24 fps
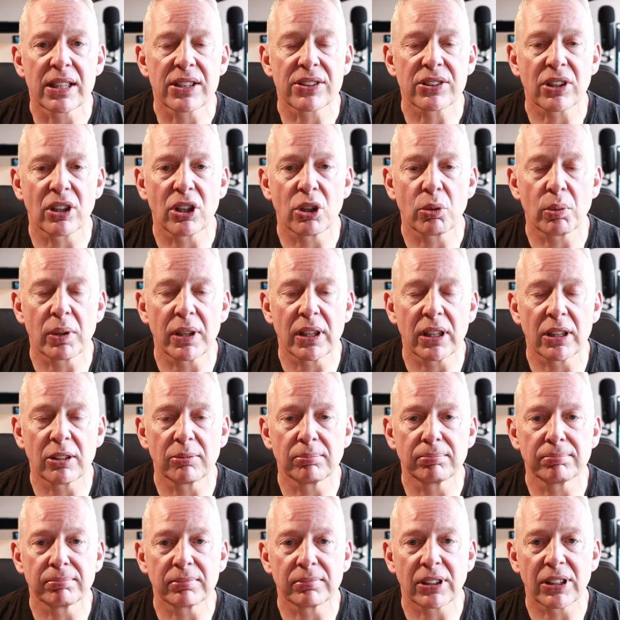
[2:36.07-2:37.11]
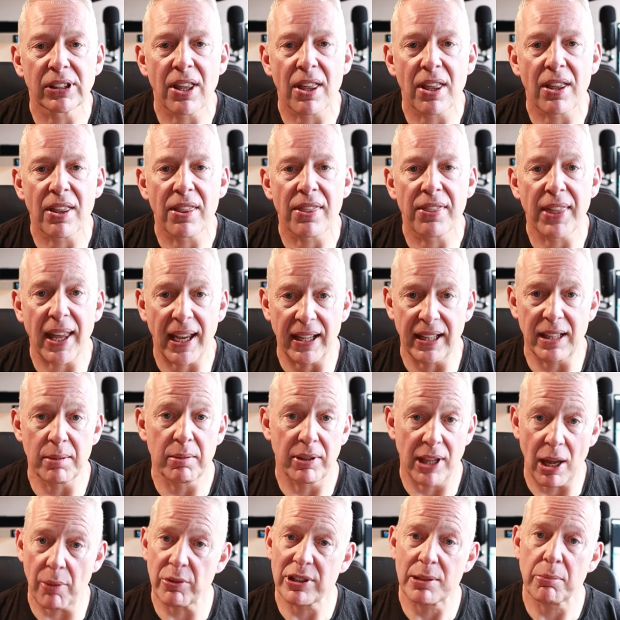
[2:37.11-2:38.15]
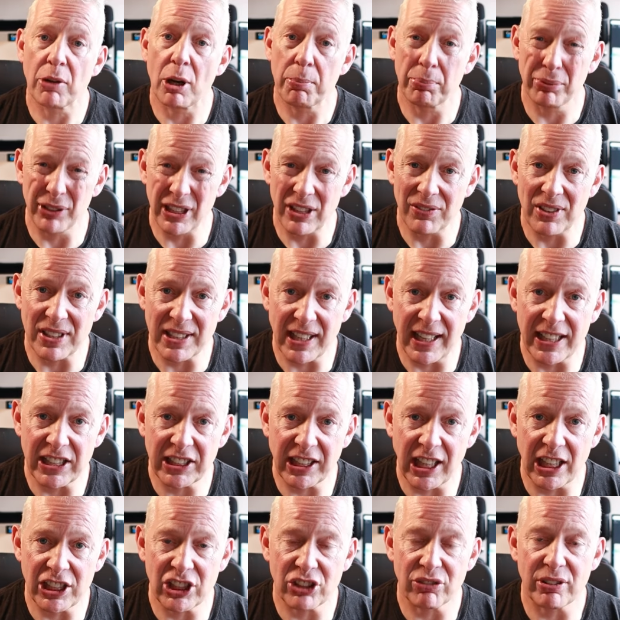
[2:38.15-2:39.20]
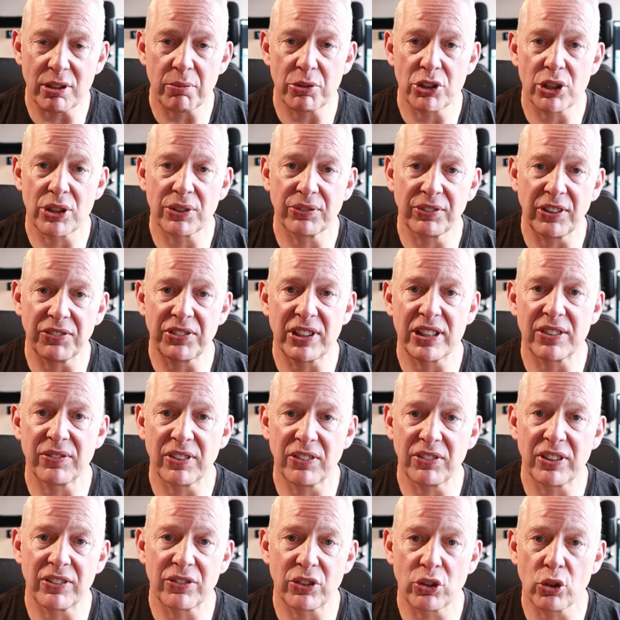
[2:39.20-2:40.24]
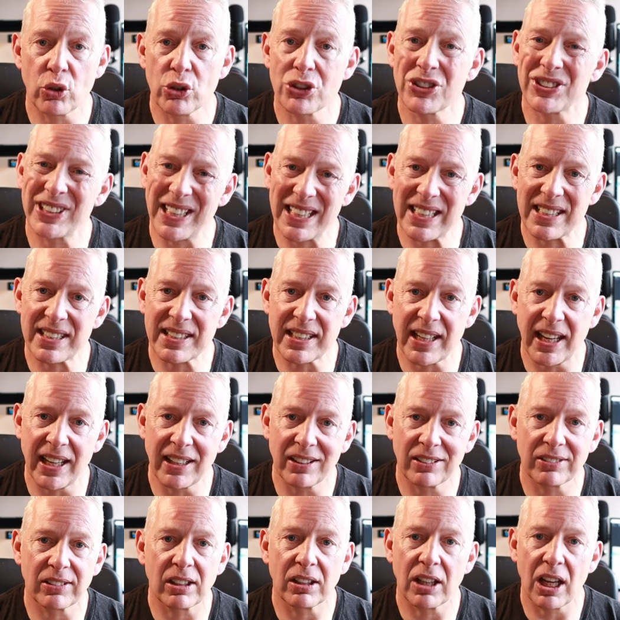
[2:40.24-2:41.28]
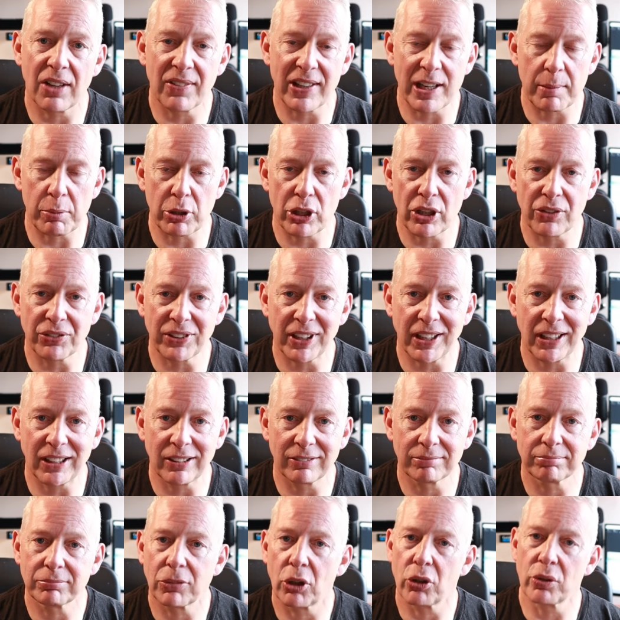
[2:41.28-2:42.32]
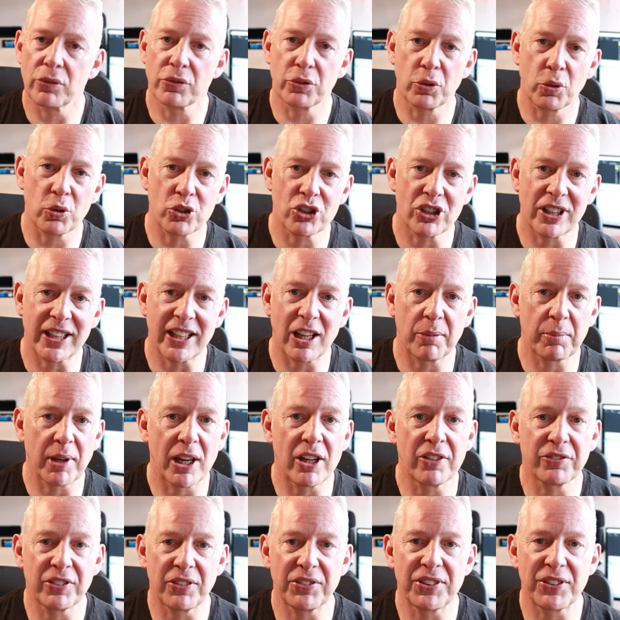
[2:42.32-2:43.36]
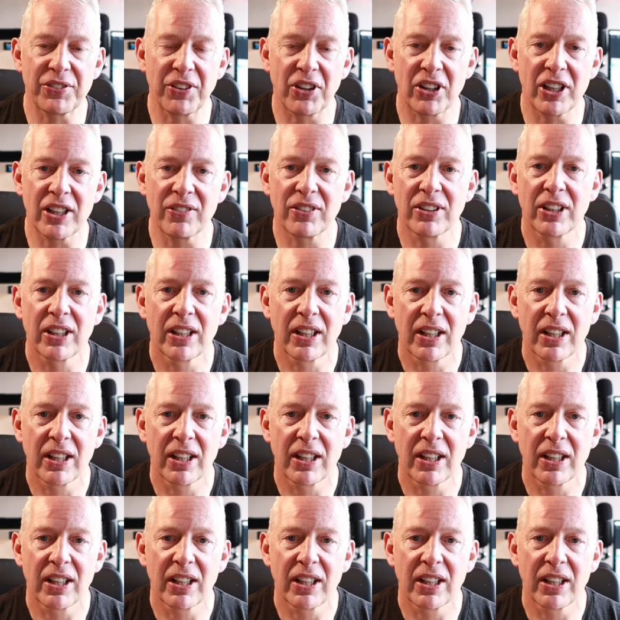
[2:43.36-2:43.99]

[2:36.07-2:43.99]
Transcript: So um, that, in, that was in my previous age category, which is 50 to 54. Since then, I've had a birthday. Unfortunately, I'm now 55.